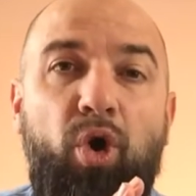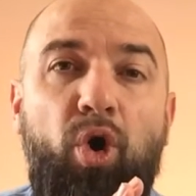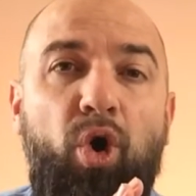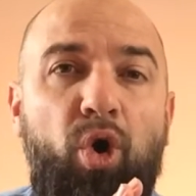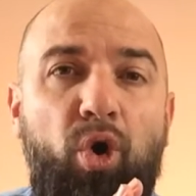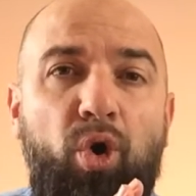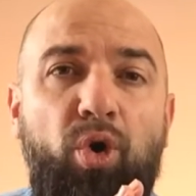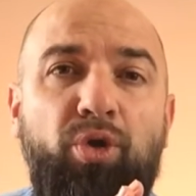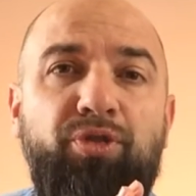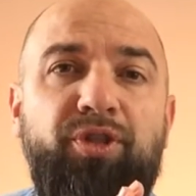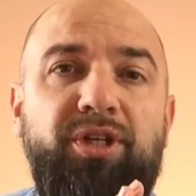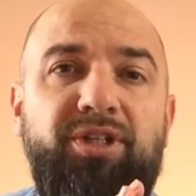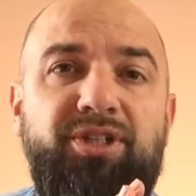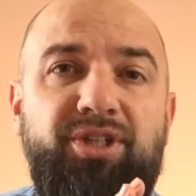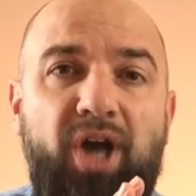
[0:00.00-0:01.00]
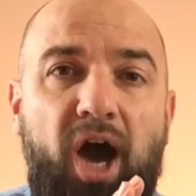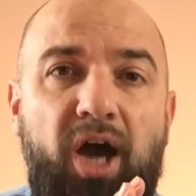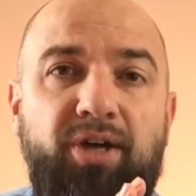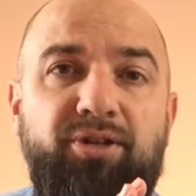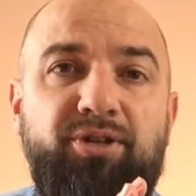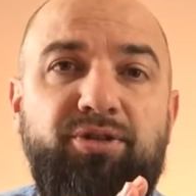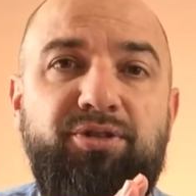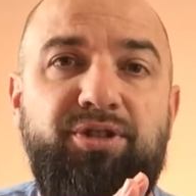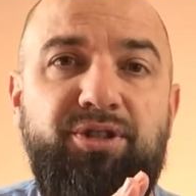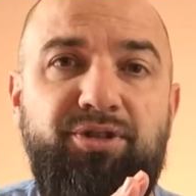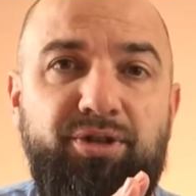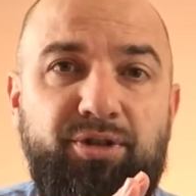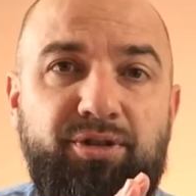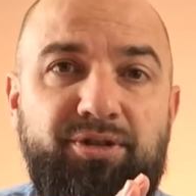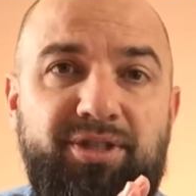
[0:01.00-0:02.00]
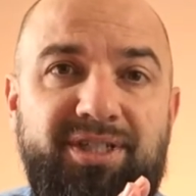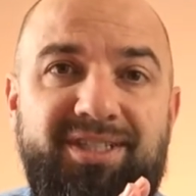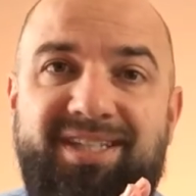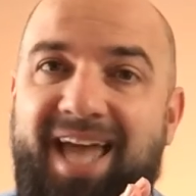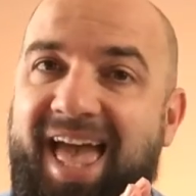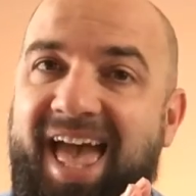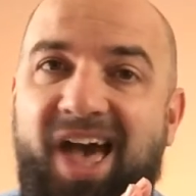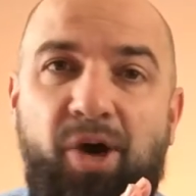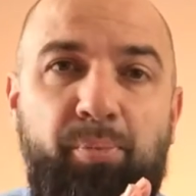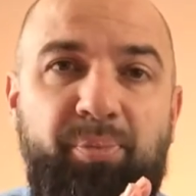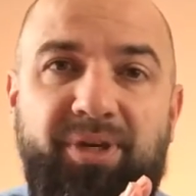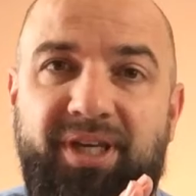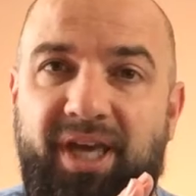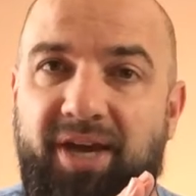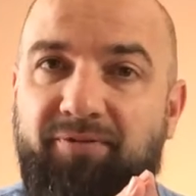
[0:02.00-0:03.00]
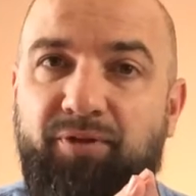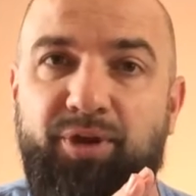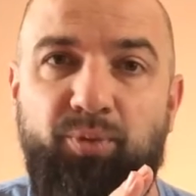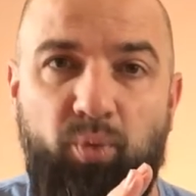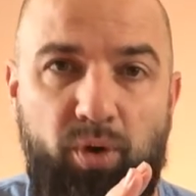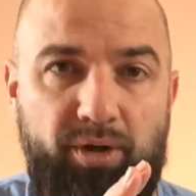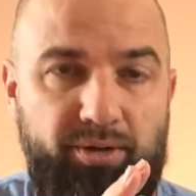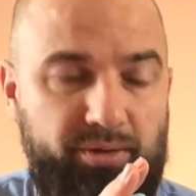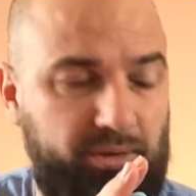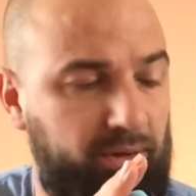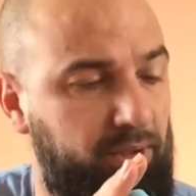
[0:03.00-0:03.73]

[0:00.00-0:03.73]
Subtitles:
all the doctors and nurses helping everyone.